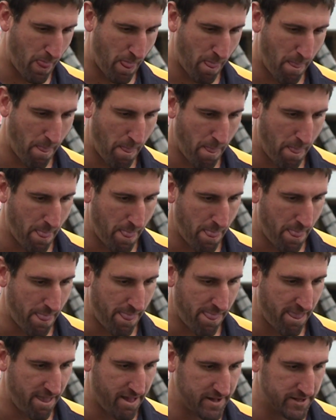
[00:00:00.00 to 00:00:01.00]
I mean, it's an obvious
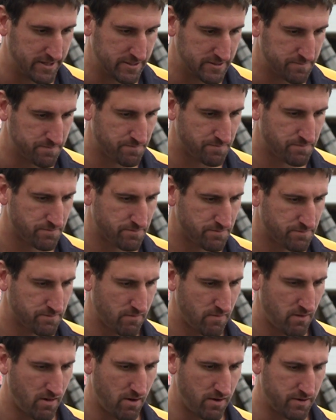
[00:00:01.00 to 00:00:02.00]
question, but it's sort of,
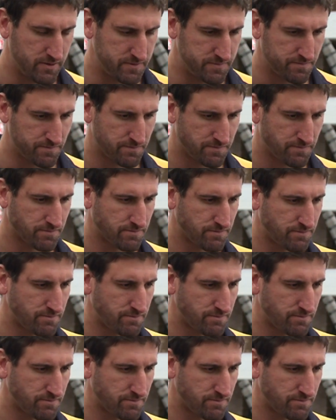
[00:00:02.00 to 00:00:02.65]
at this point,